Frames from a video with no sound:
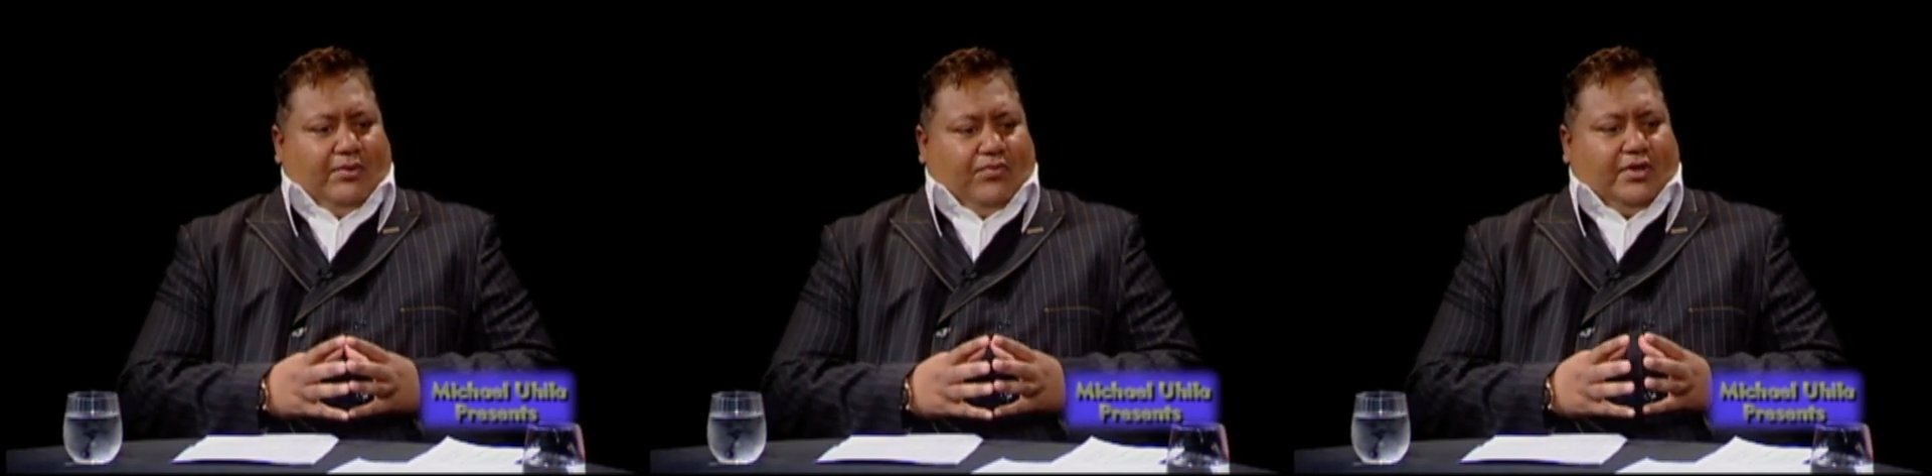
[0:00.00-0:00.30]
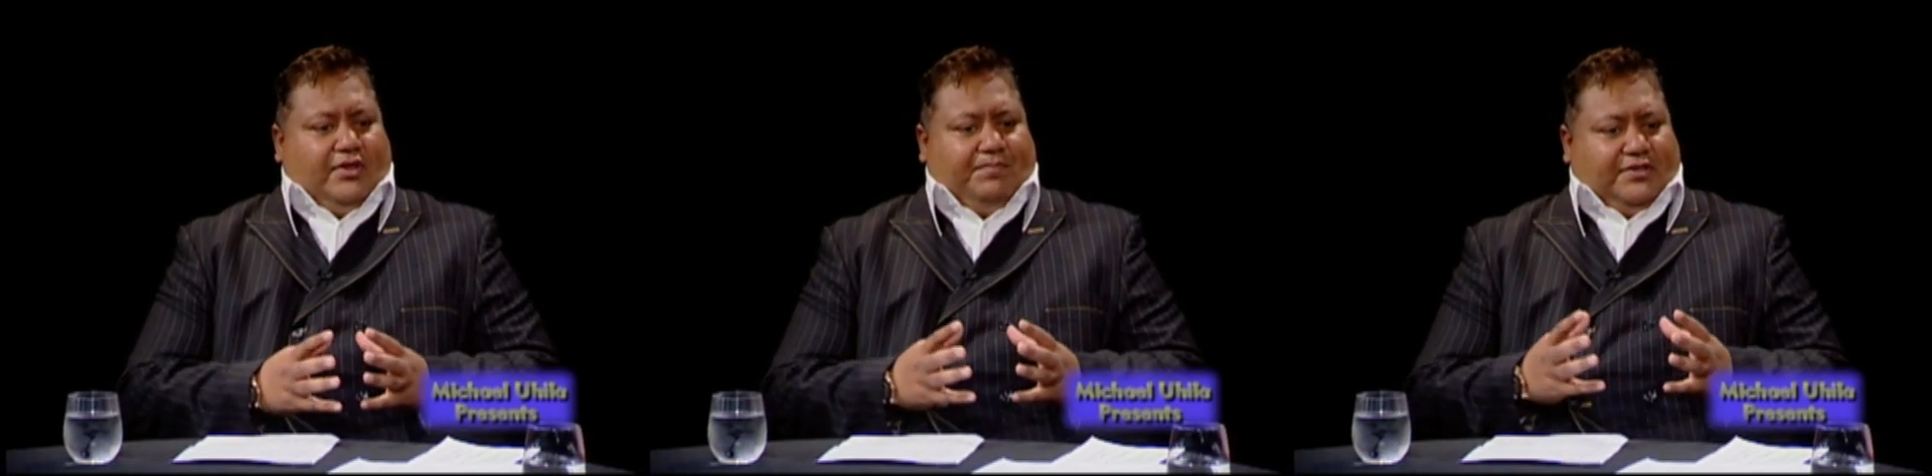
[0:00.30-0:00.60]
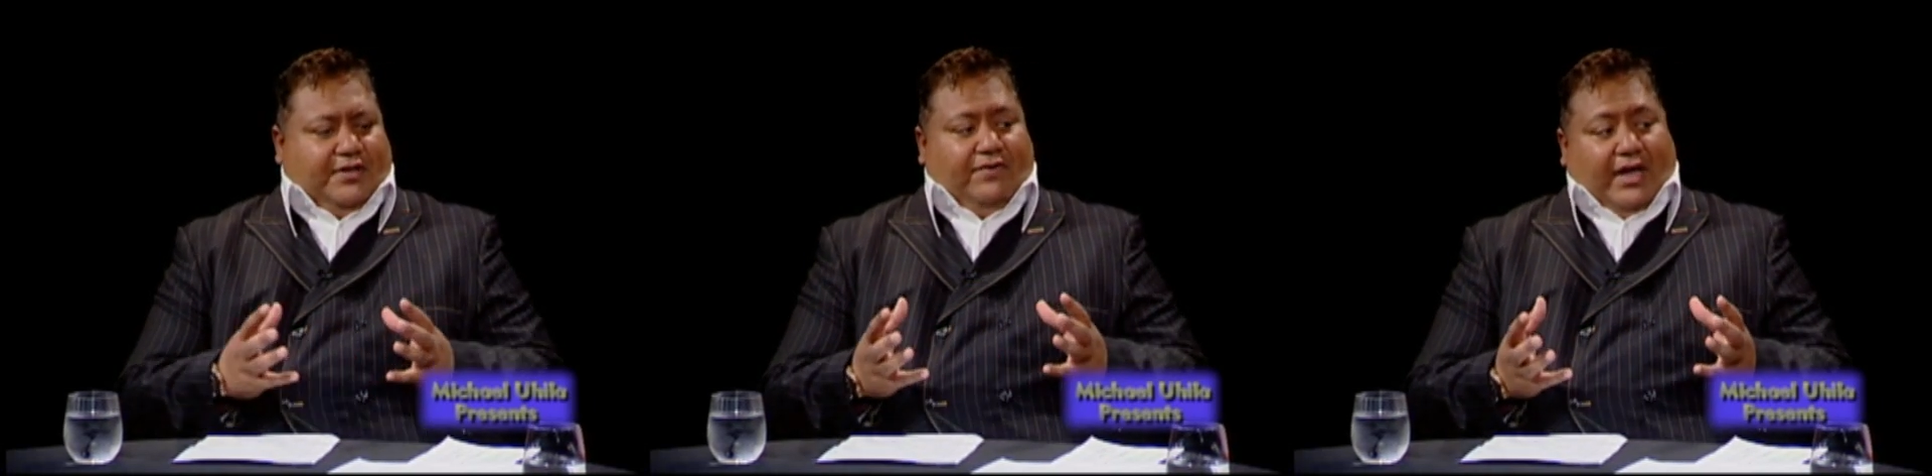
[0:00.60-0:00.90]
and with the
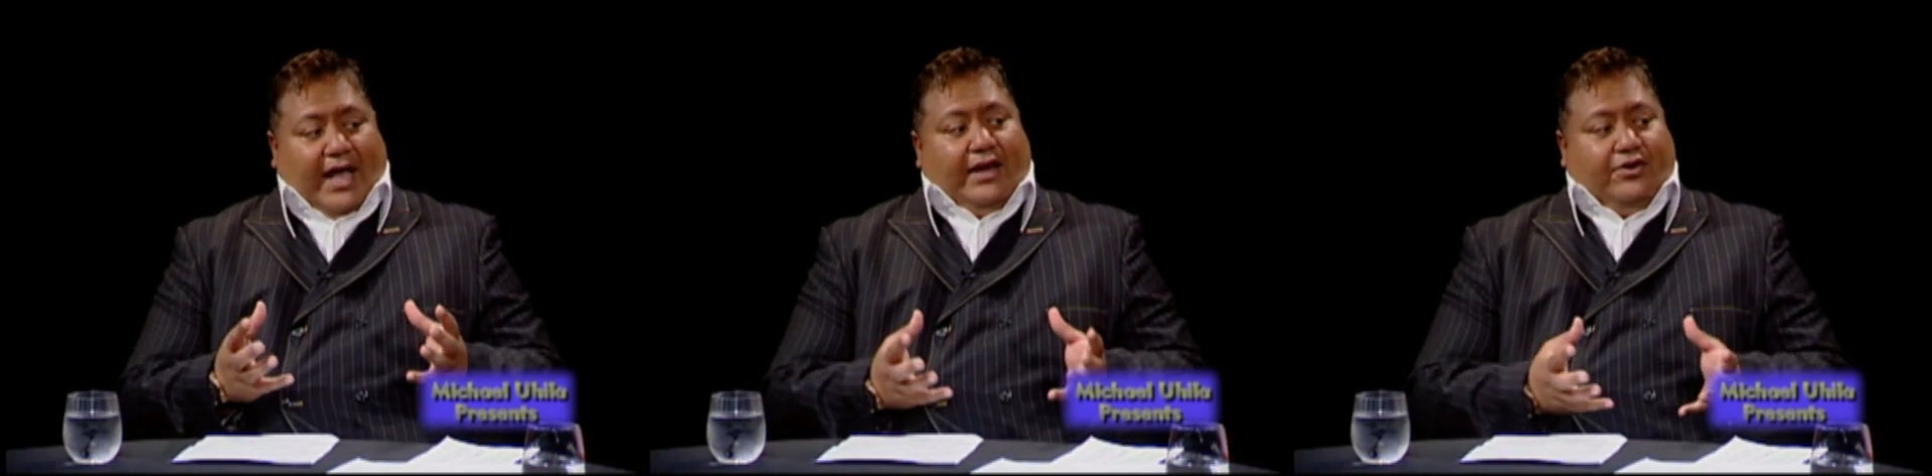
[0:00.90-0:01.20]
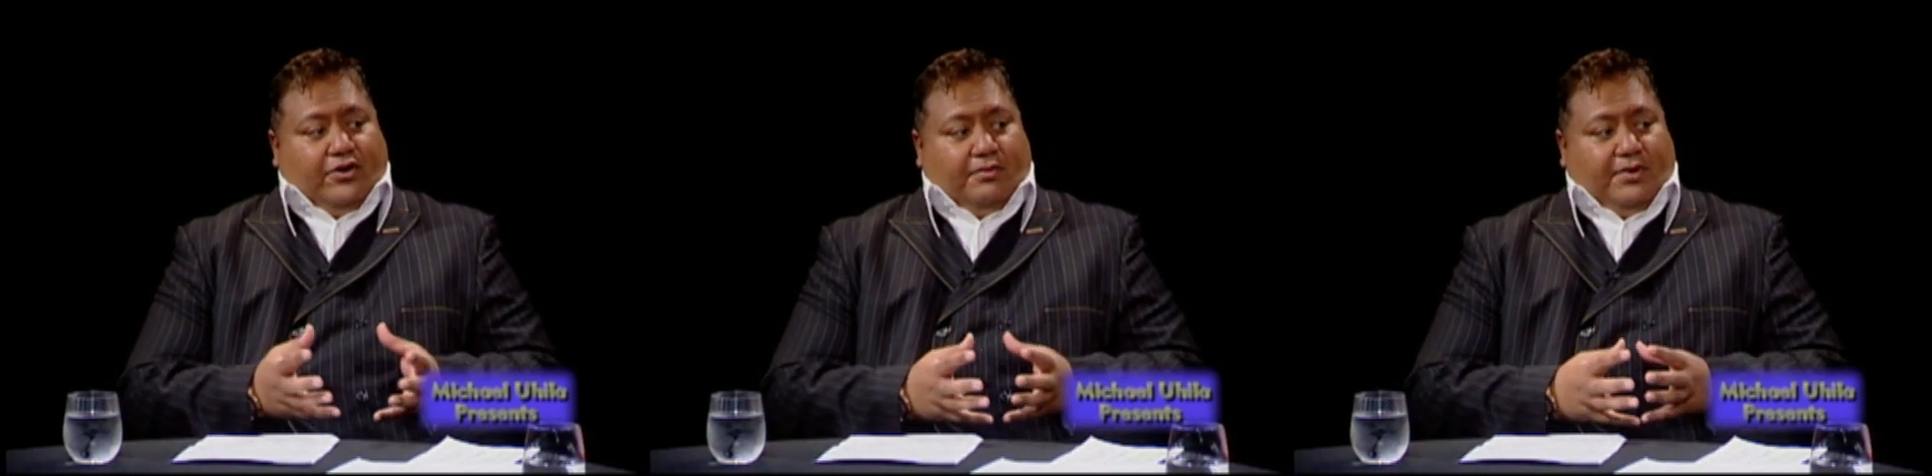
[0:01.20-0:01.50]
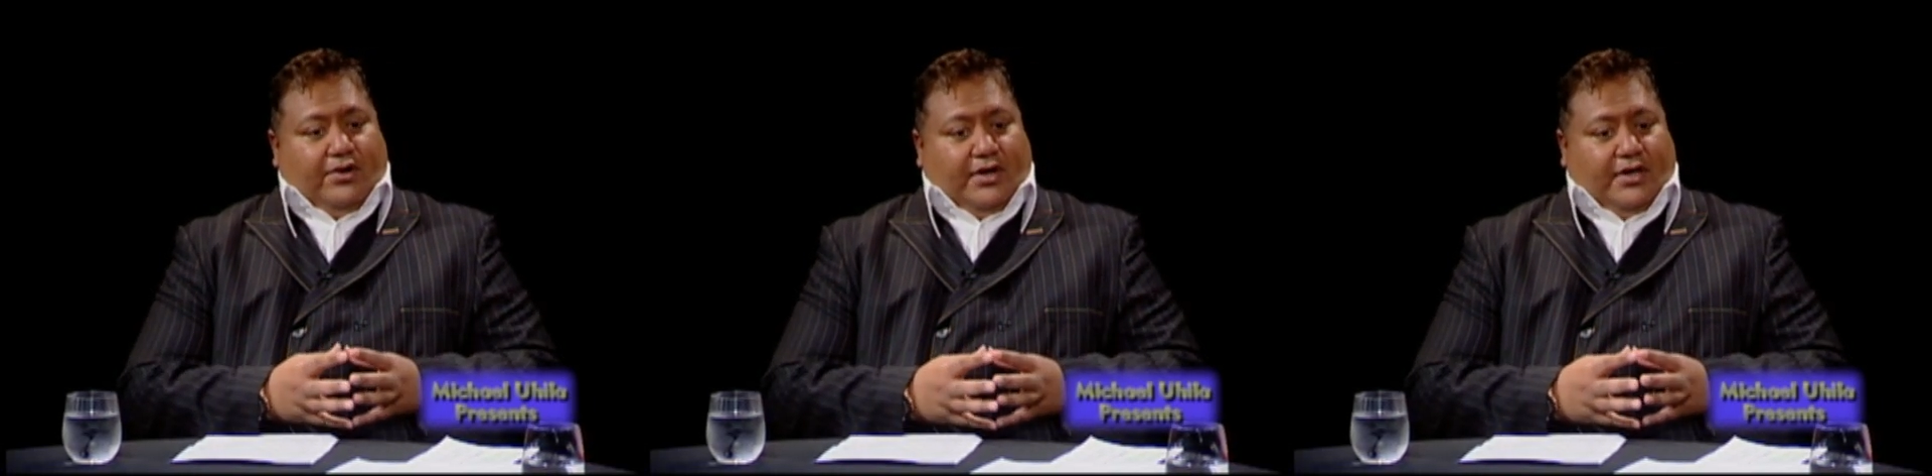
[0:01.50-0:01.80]
Pacific Islander
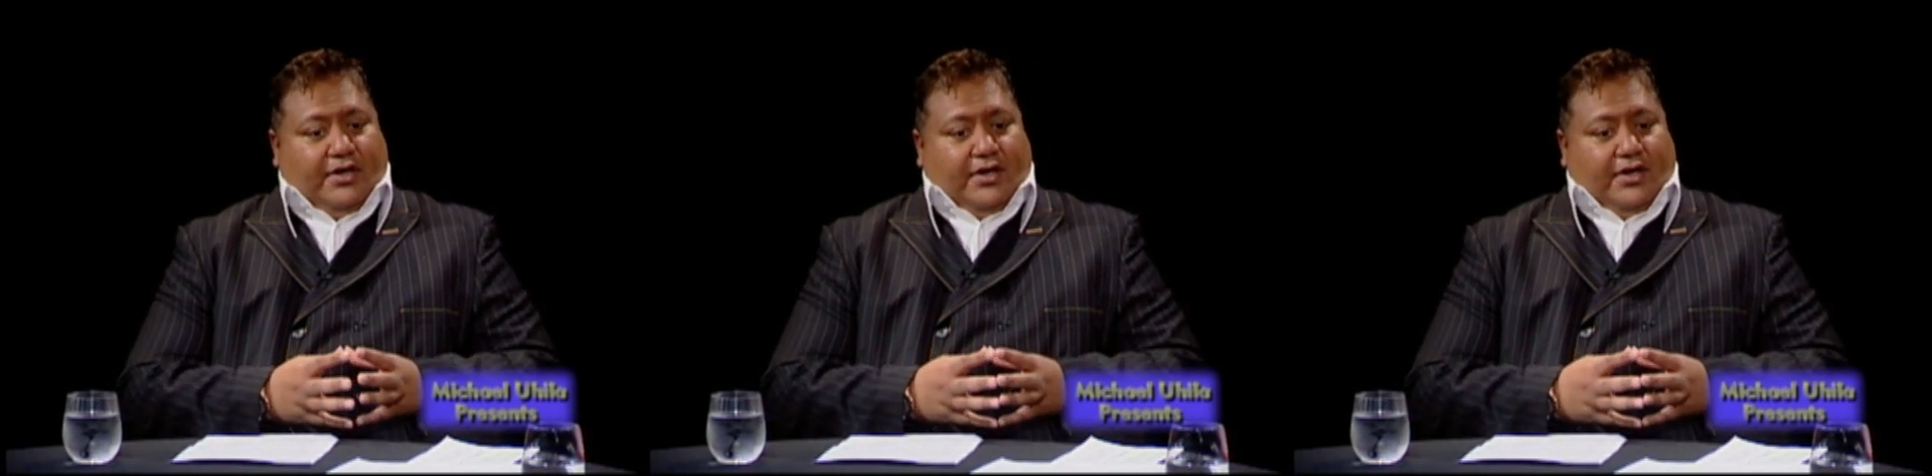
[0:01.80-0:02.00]
community,